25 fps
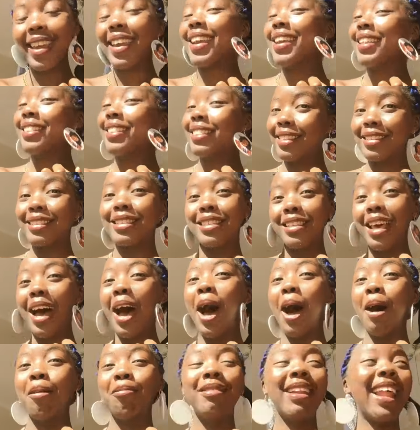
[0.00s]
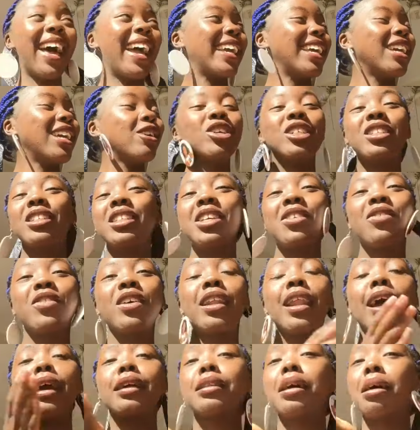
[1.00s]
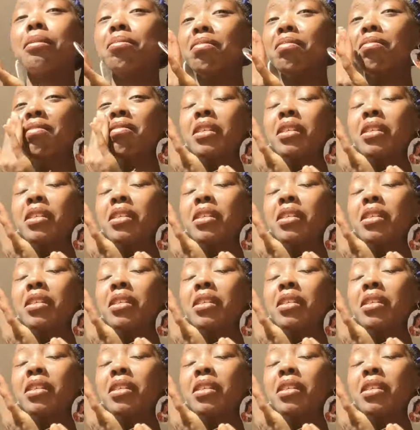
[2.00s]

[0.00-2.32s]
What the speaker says: In the tub, like it wasn't even like the